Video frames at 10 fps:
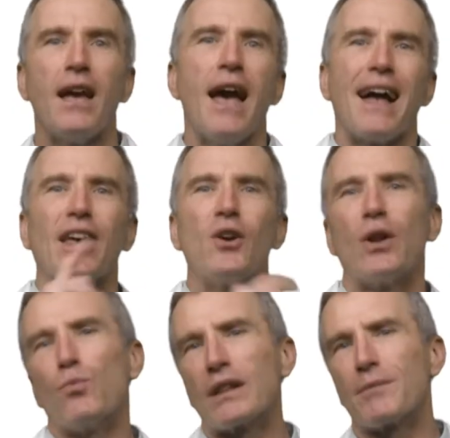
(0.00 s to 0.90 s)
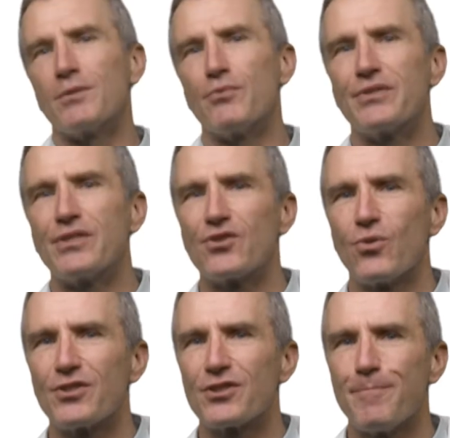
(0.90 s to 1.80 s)
Hello and welcome to Bruce's
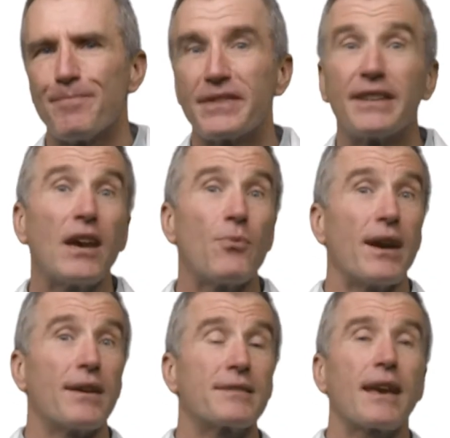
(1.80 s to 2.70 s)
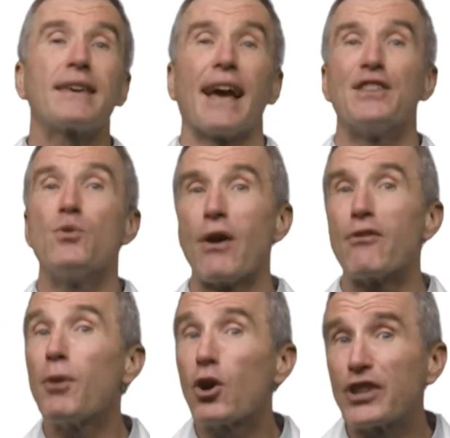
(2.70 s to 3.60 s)
Shorts. Today we ask, can you wear a
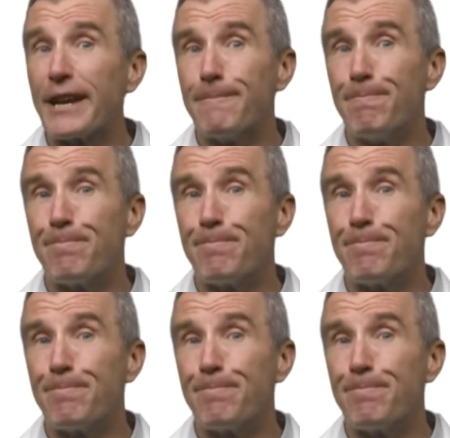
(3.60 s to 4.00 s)
blockchain?